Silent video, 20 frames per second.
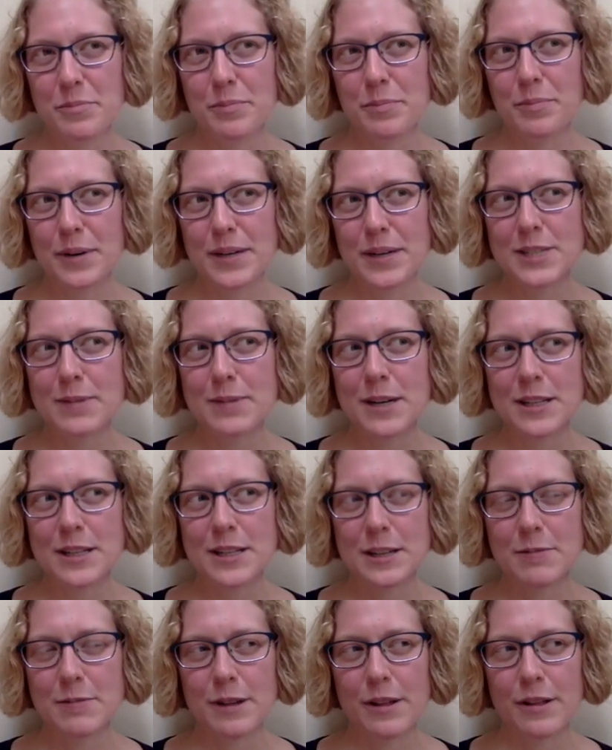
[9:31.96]
But
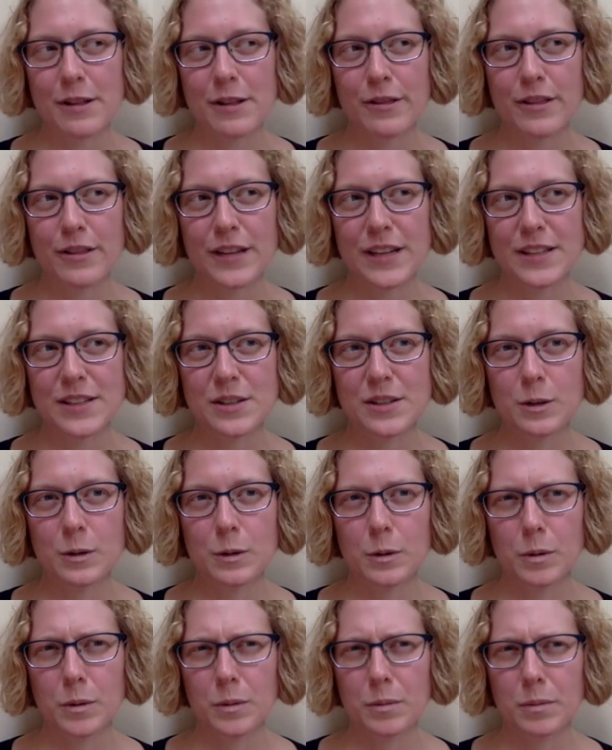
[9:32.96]
especially with these
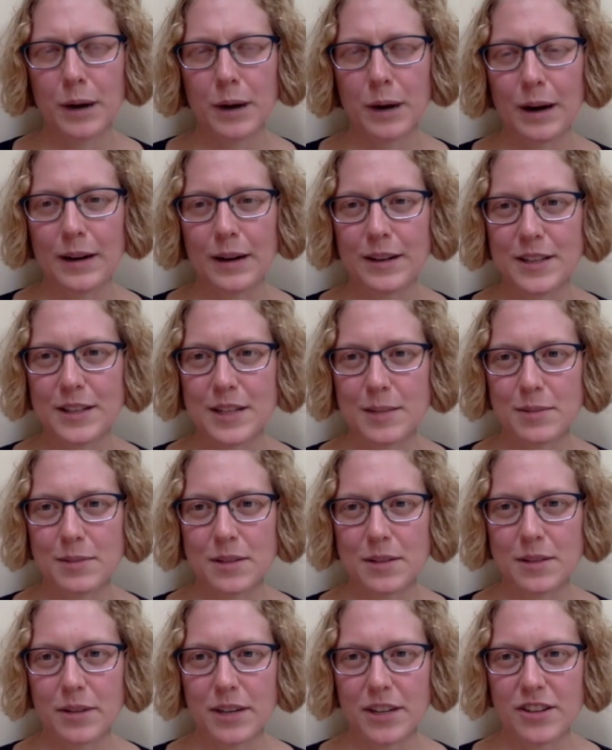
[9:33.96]
new partnerships
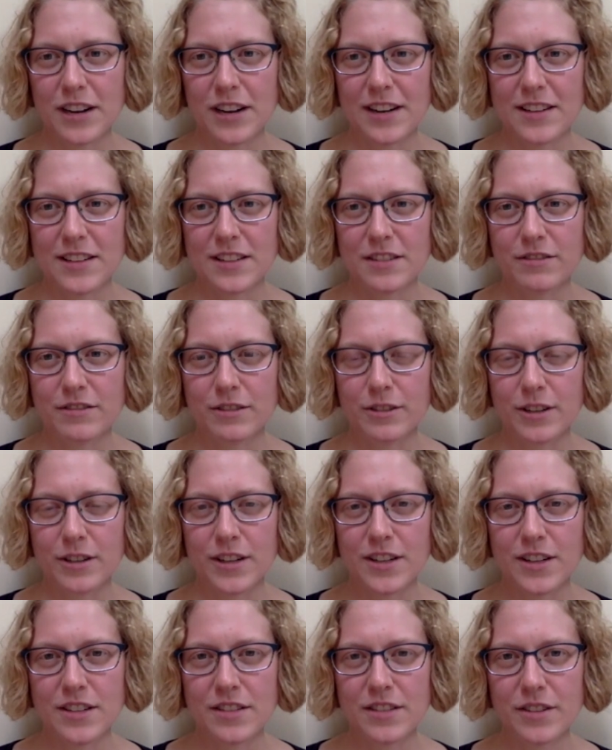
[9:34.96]
that we're trying to
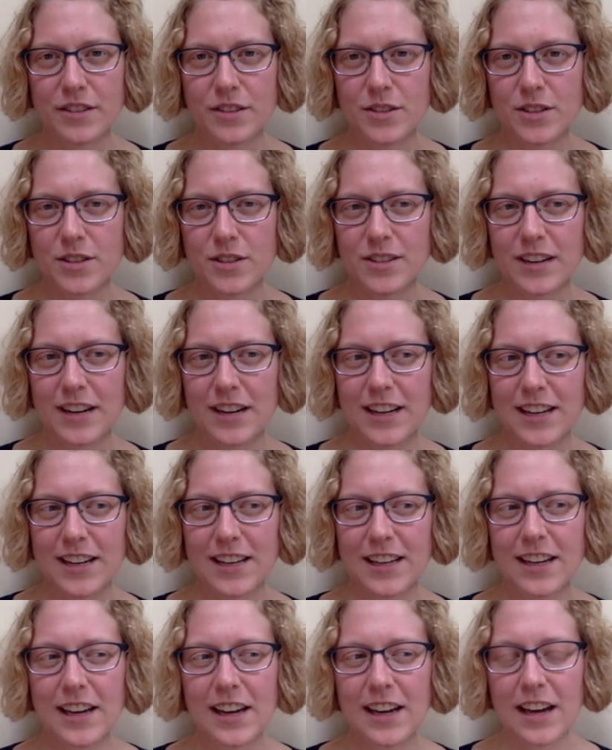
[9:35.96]
forge in Future Ready,
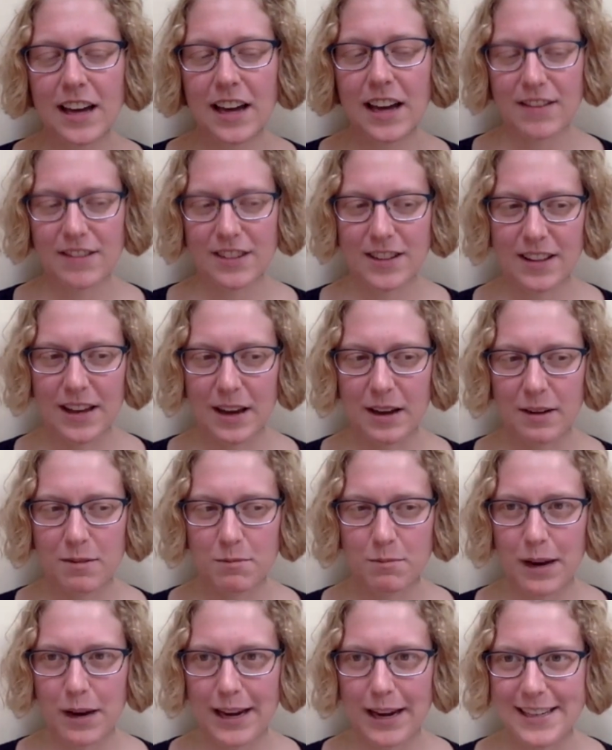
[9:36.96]
having that
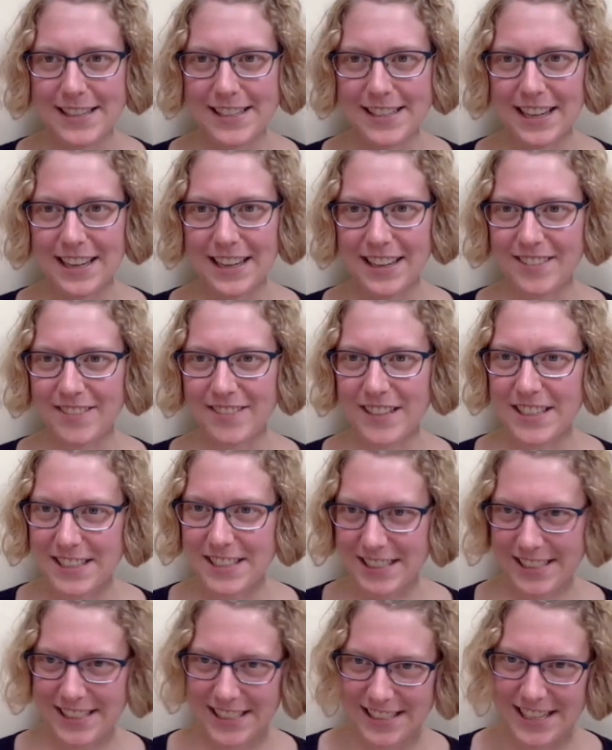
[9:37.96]
mindset of this
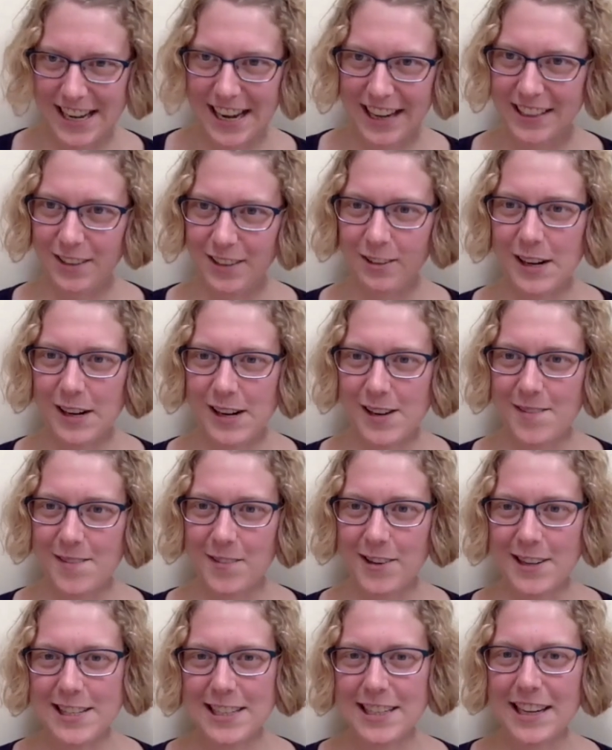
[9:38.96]
is exactly what I am
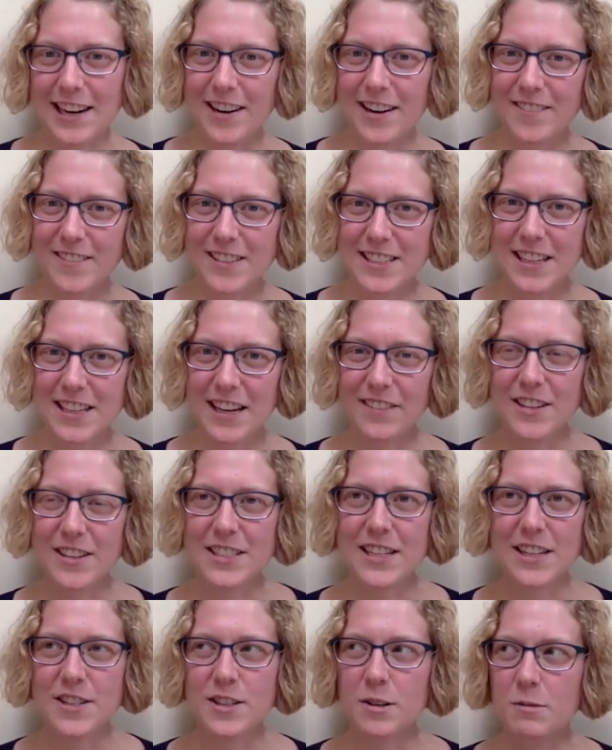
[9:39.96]
going to get out of this
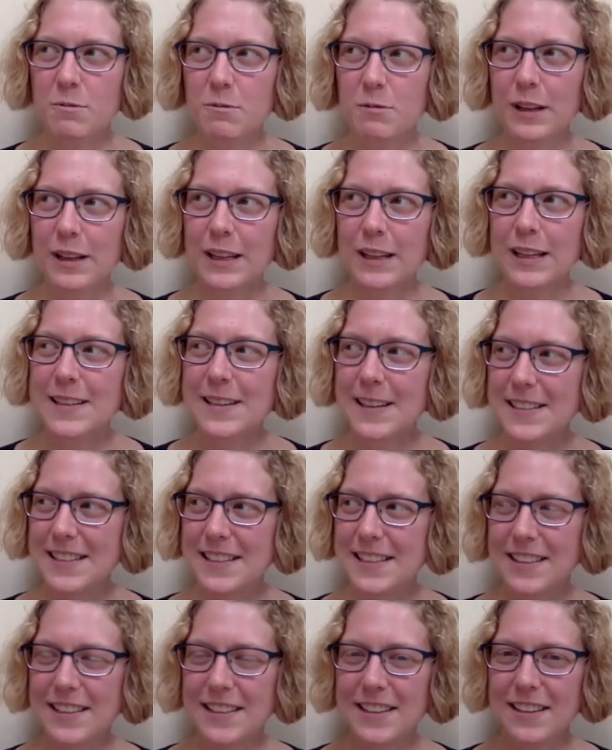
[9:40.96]
conversation really
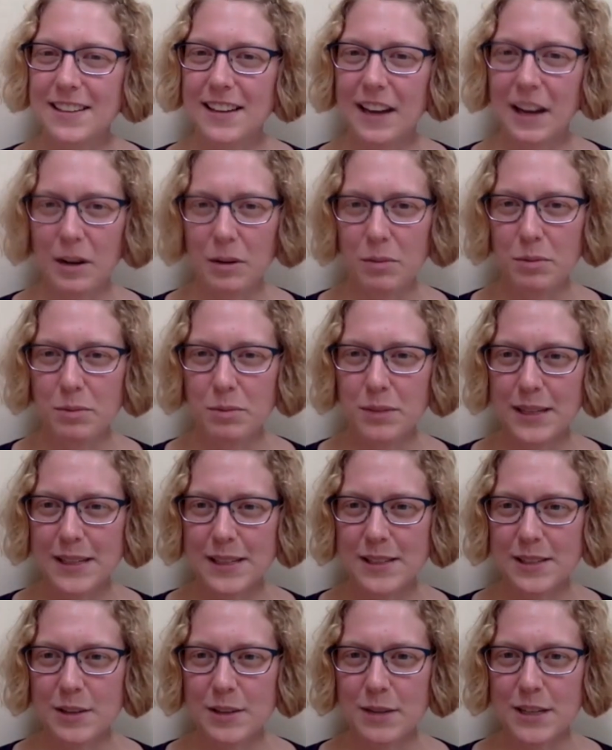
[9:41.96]
doesn't help, because
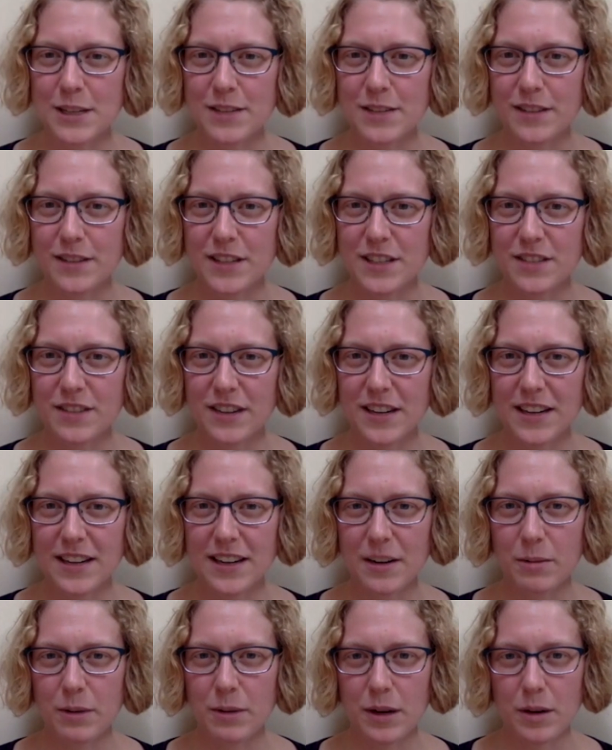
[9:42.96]
so much of it is finding
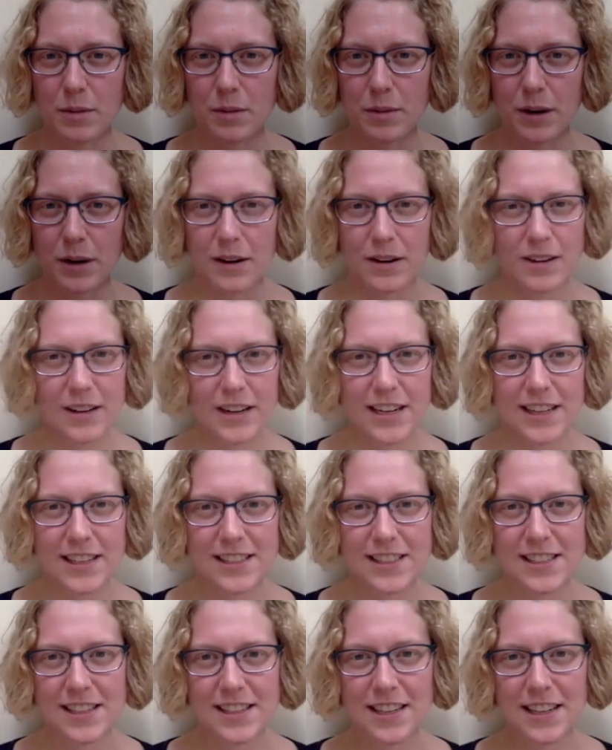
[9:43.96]
out what your partner
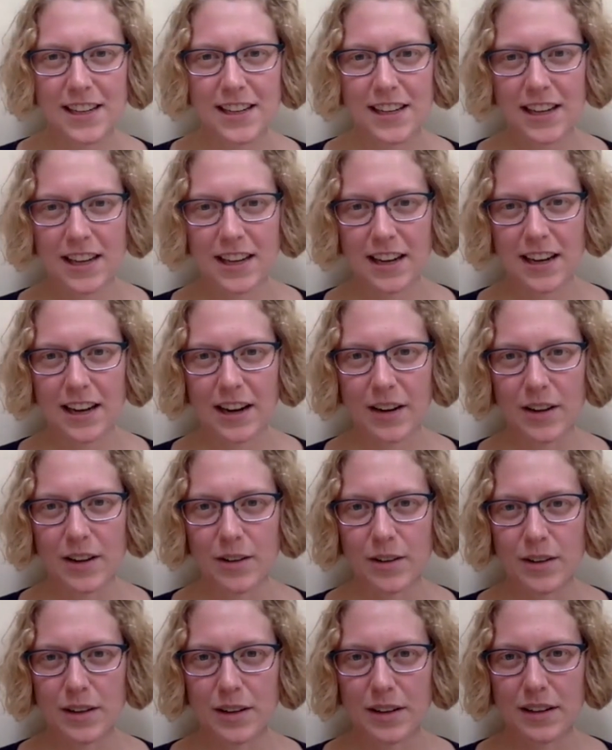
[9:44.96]
needs and how you
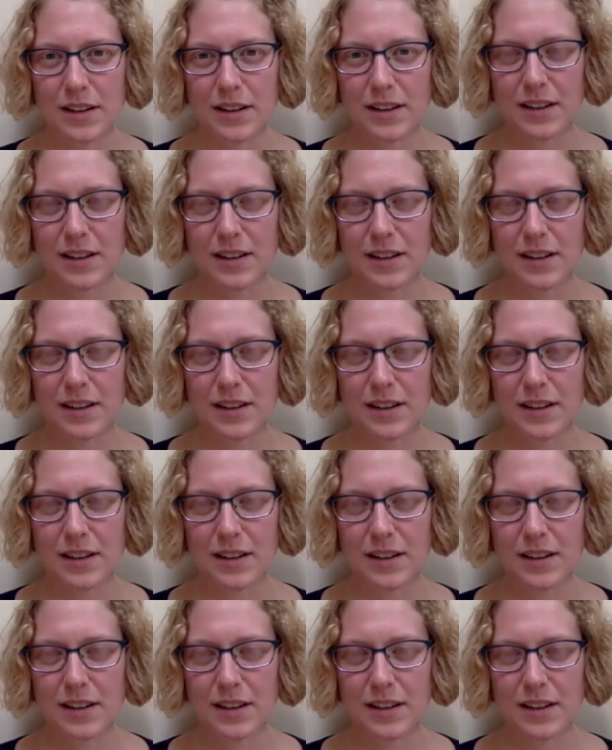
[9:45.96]
can